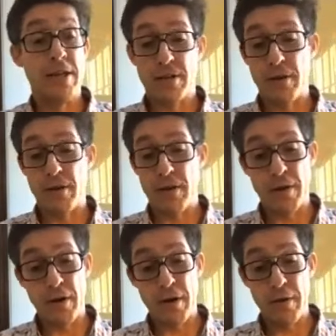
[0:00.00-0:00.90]
So, you
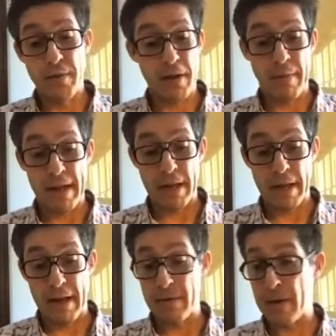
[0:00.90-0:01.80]
know, opening a bank
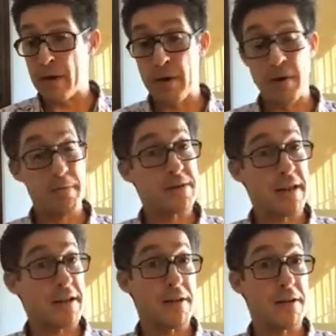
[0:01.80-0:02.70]
account, you know, you must
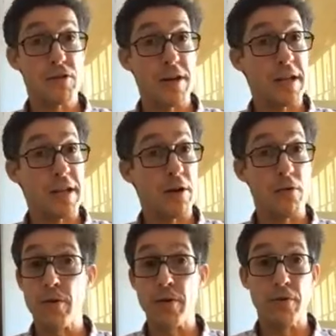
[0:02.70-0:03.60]
have, you know, try and get
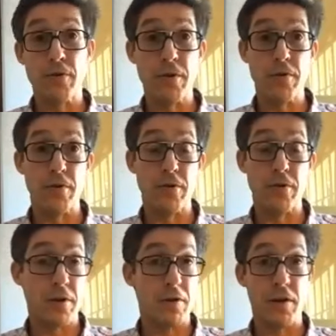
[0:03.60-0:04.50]
all
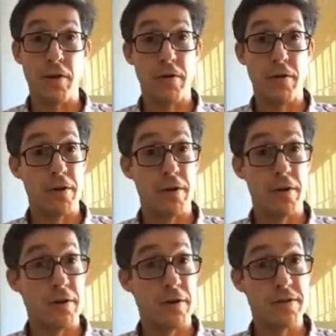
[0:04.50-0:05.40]
your, you know,
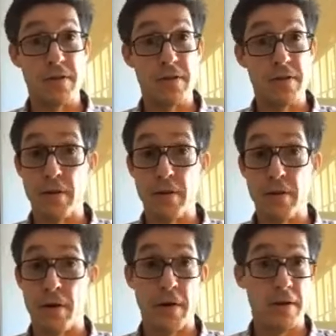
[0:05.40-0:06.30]
euros,
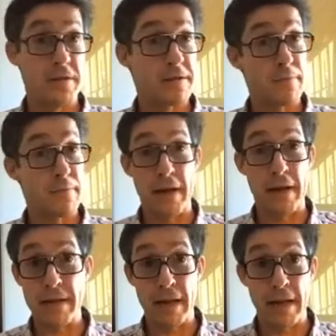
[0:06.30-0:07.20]
dollars,
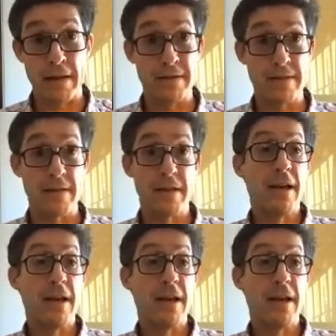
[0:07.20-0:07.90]
pound accounts.